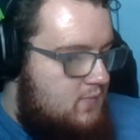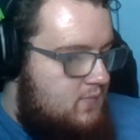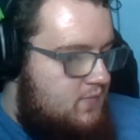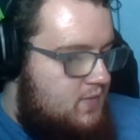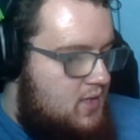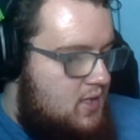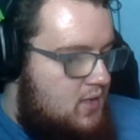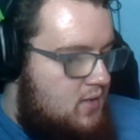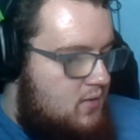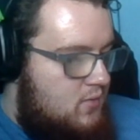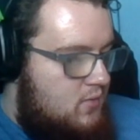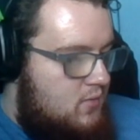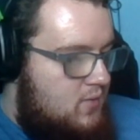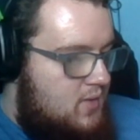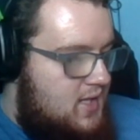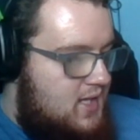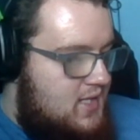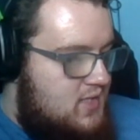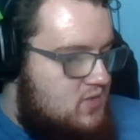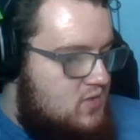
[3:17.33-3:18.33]

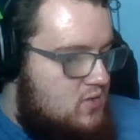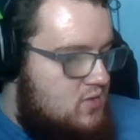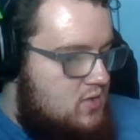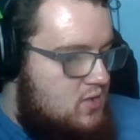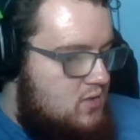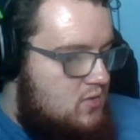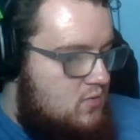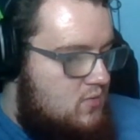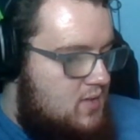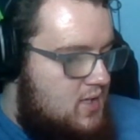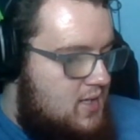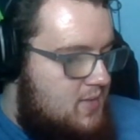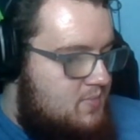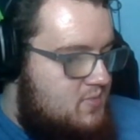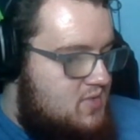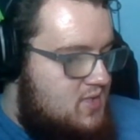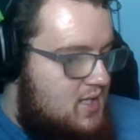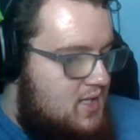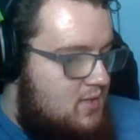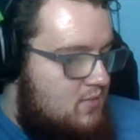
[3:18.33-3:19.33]
though, as a new
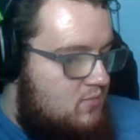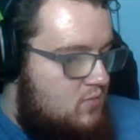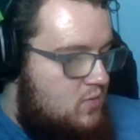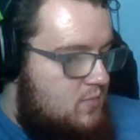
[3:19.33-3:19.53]
update,